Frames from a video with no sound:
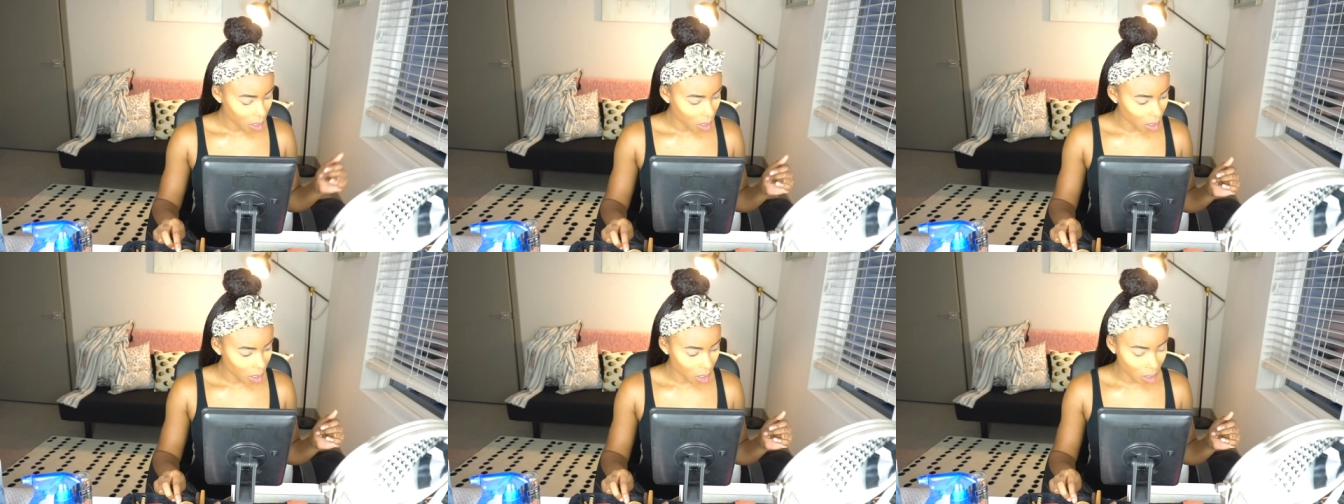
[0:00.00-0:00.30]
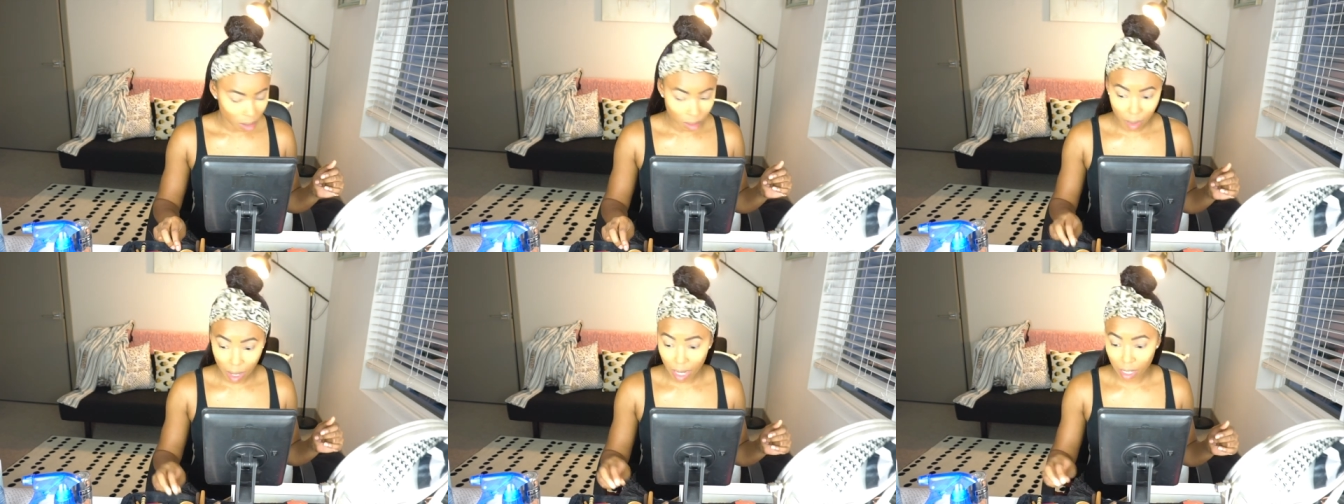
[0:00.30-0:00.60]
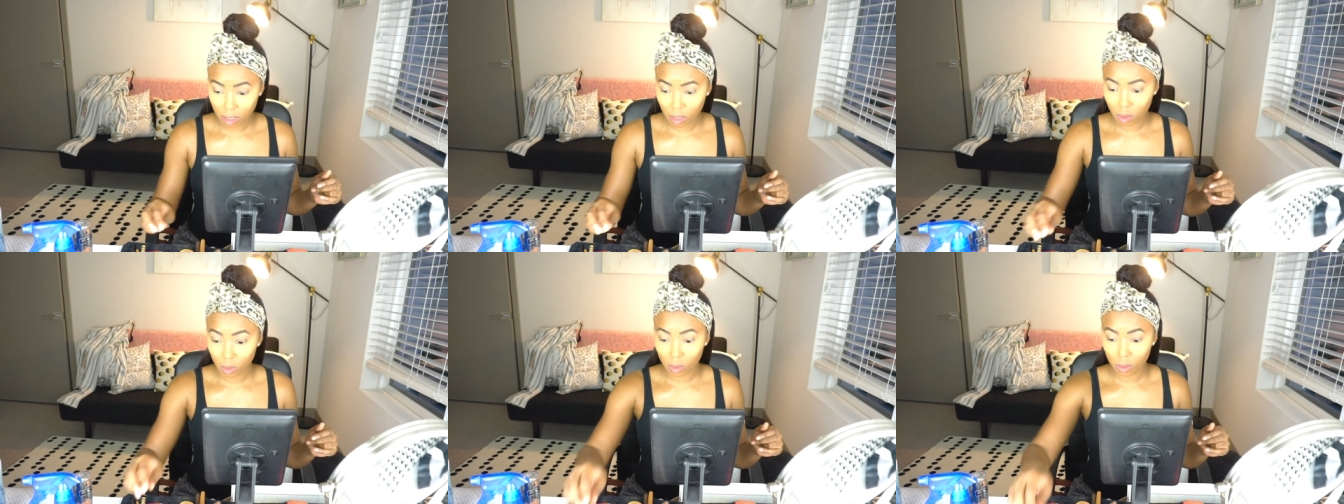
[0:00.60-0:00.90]
um,
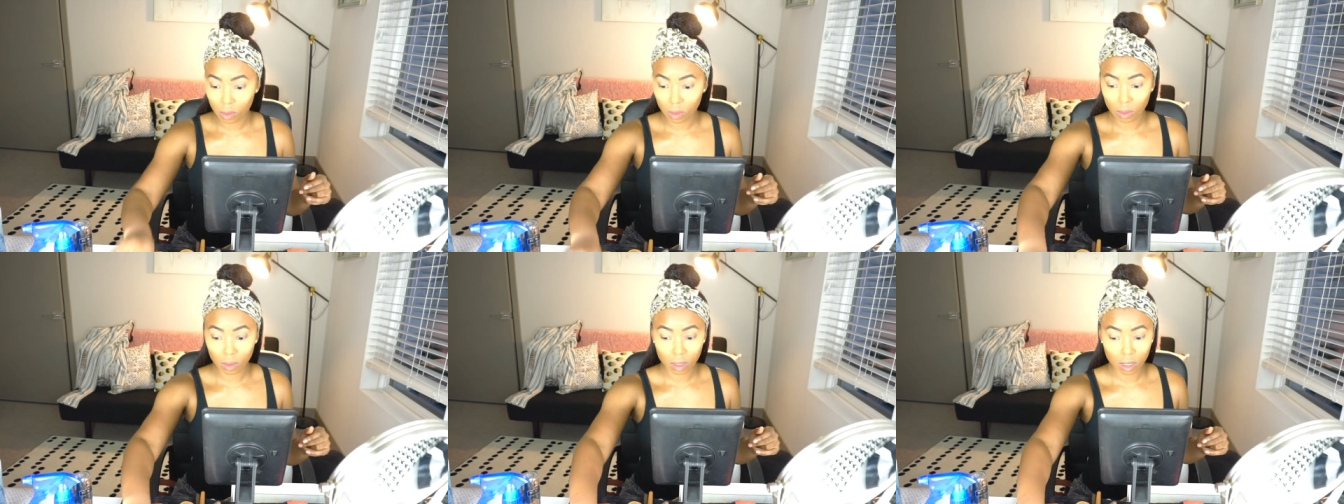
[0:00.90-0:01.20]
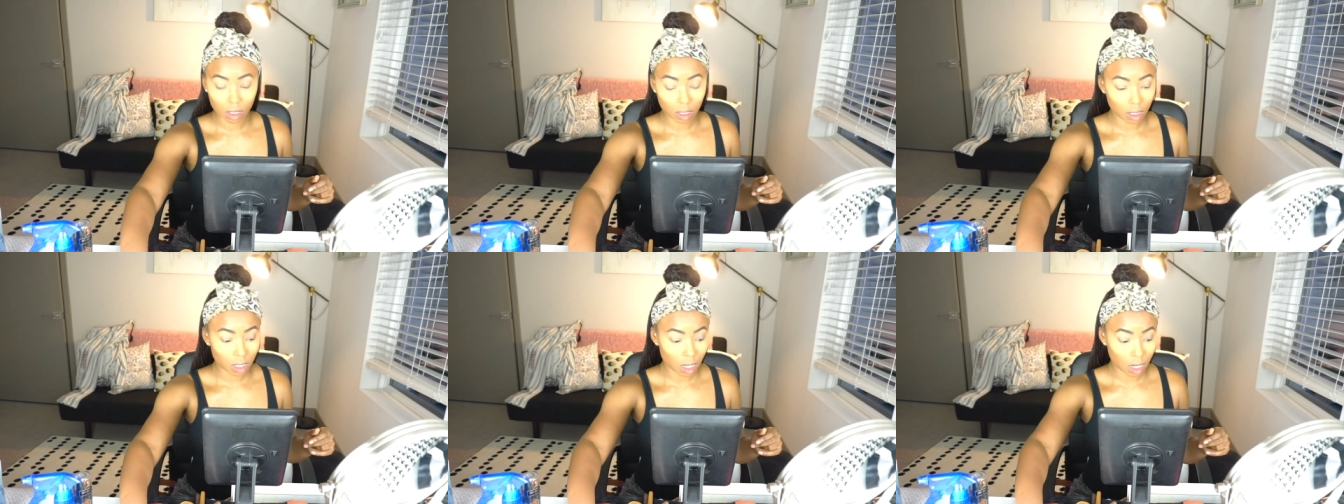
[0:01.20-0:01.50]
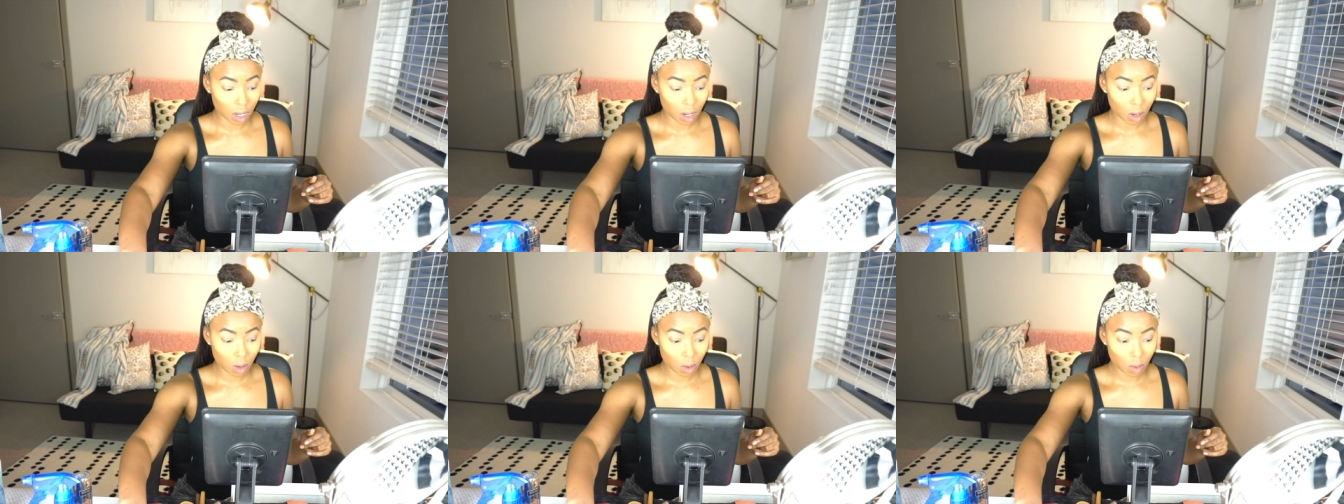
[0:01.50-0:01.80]
as you could
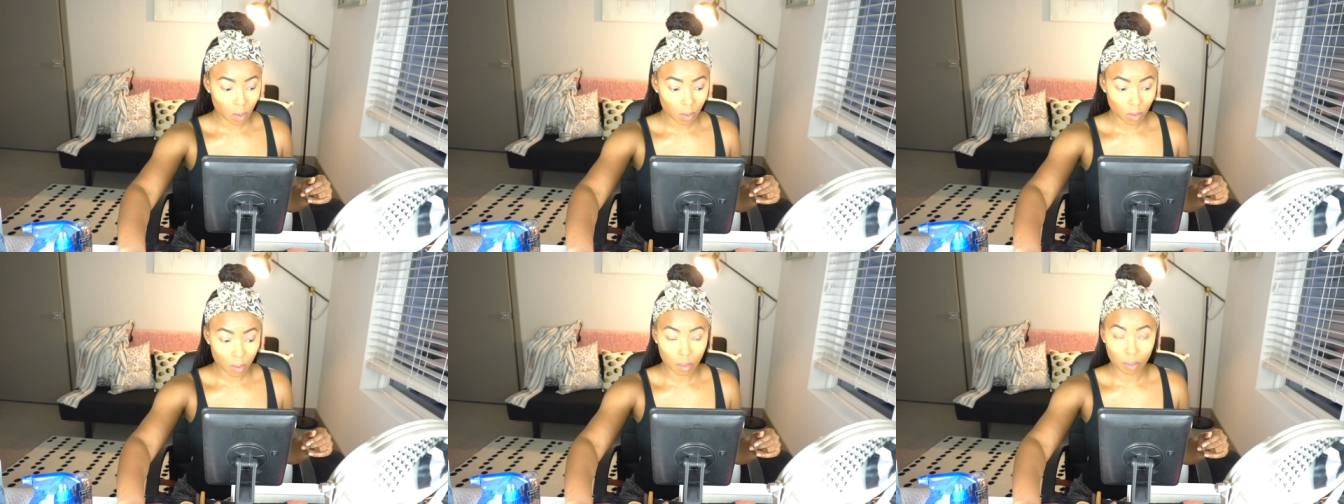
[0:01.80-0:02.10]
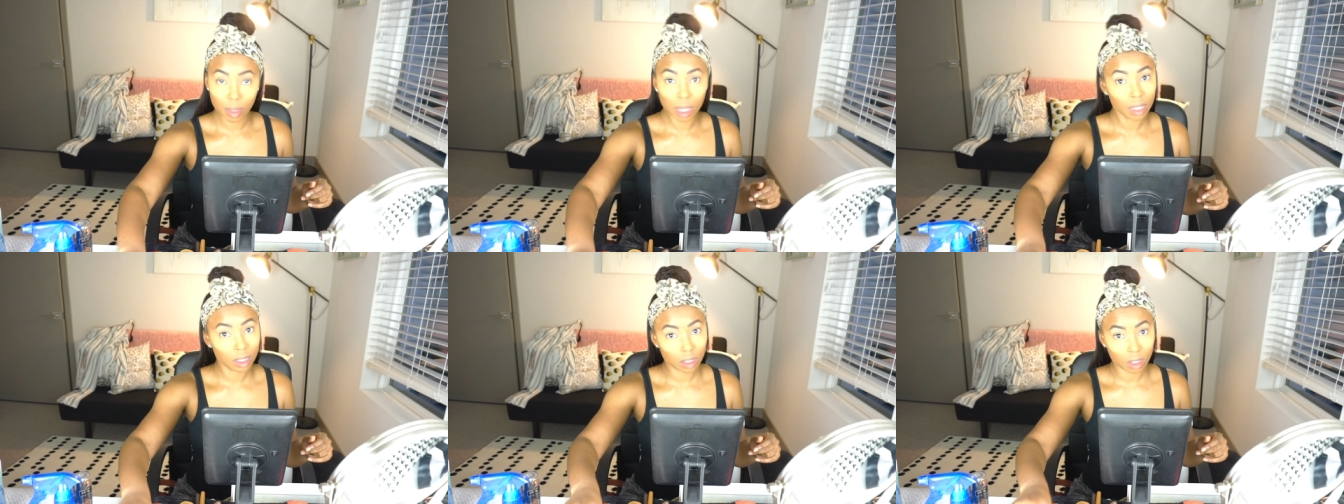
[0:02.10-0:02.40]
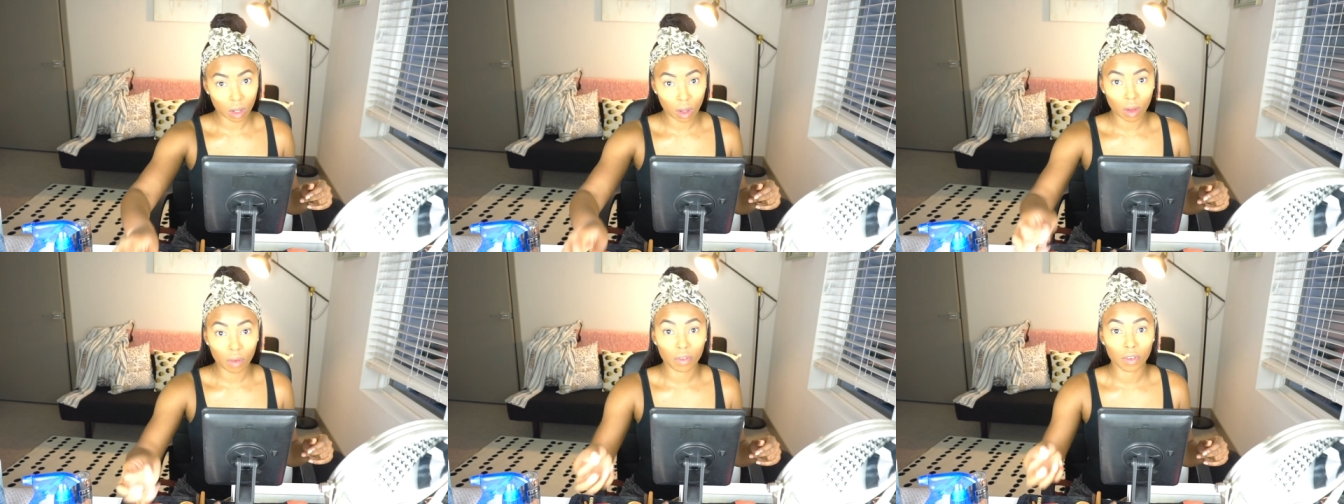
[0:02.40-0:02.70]
tell, based
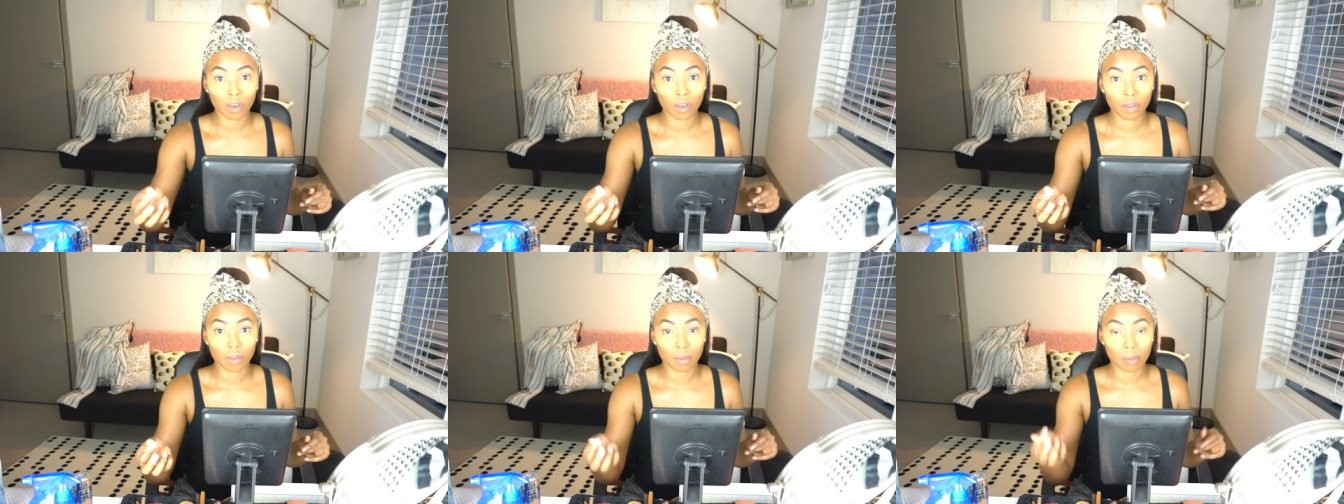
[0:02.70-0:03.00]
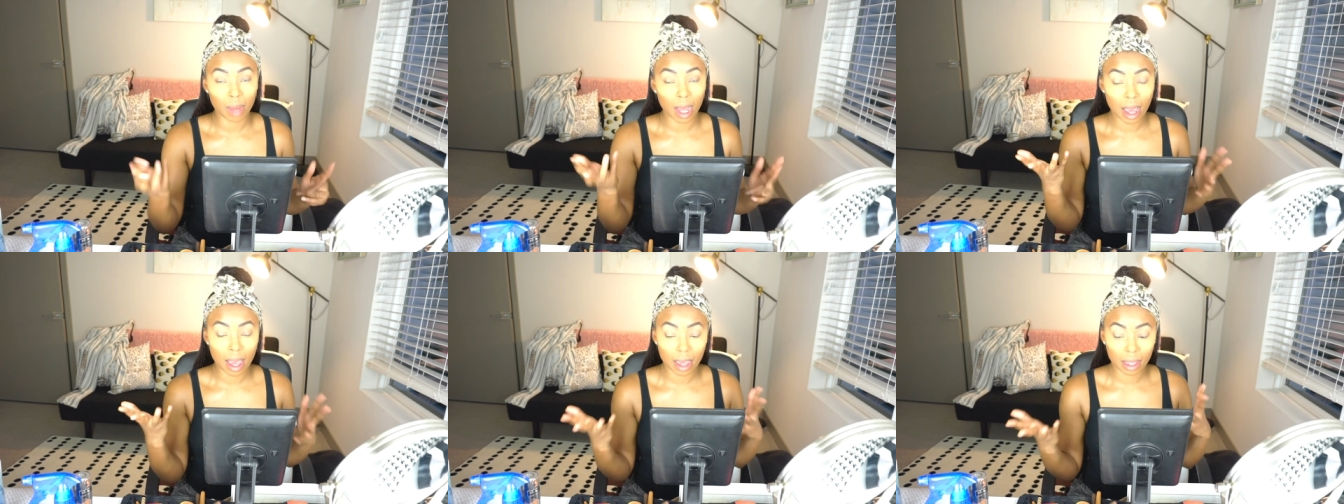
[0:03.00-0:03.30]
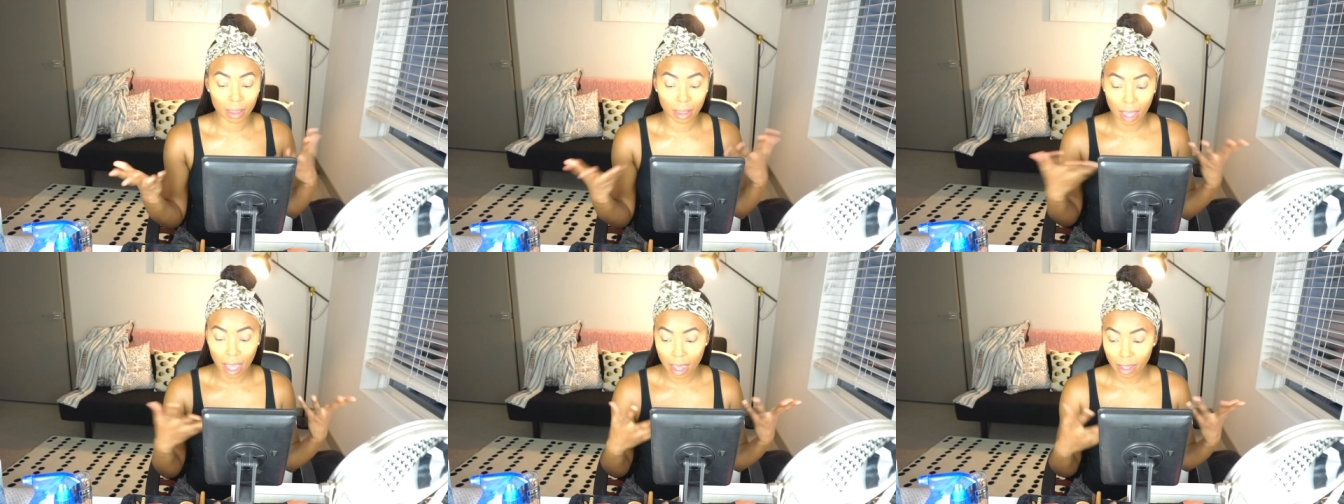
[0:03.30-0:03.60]
off of
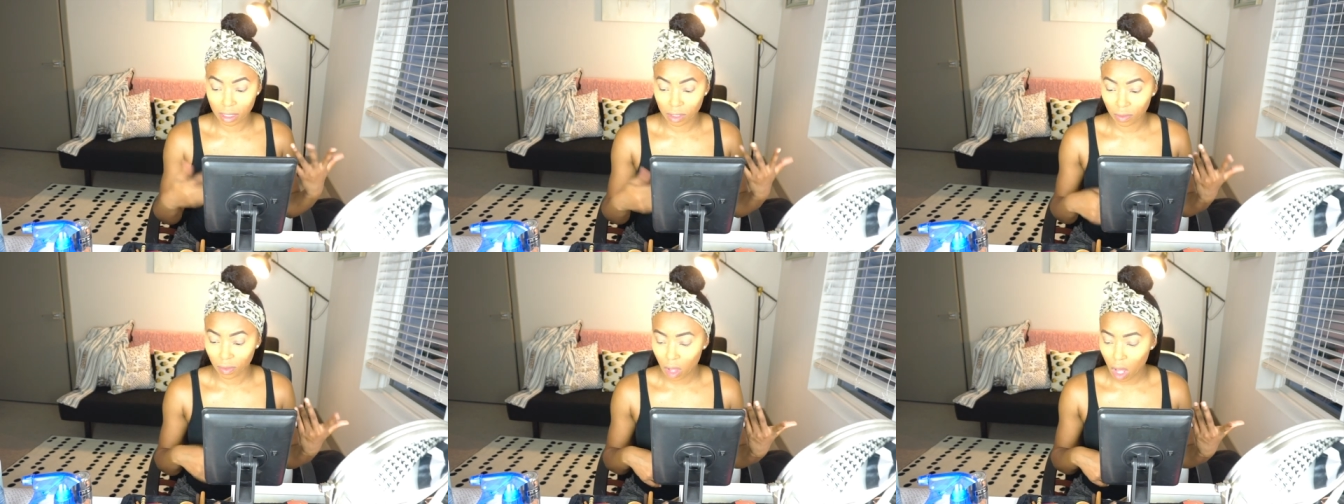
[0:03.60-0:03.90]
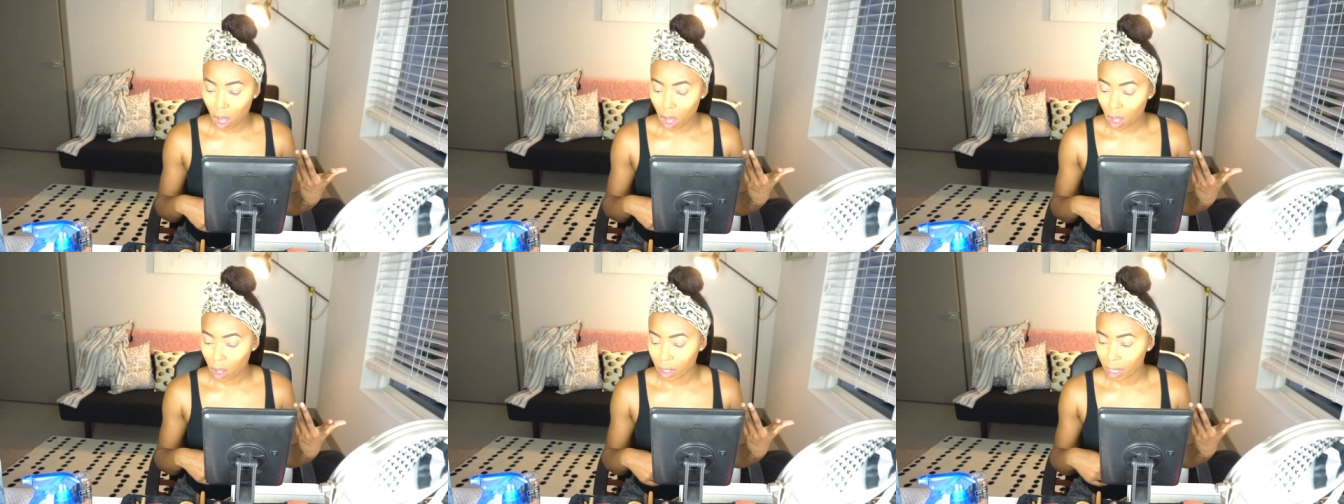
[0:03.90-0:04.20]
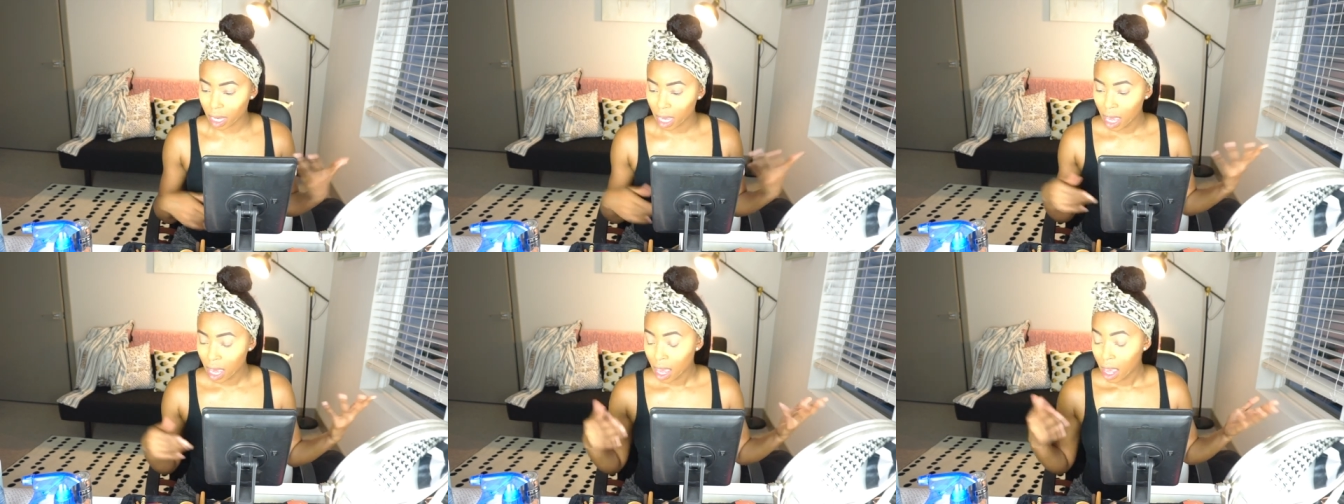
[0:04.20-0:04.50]
my last vlog,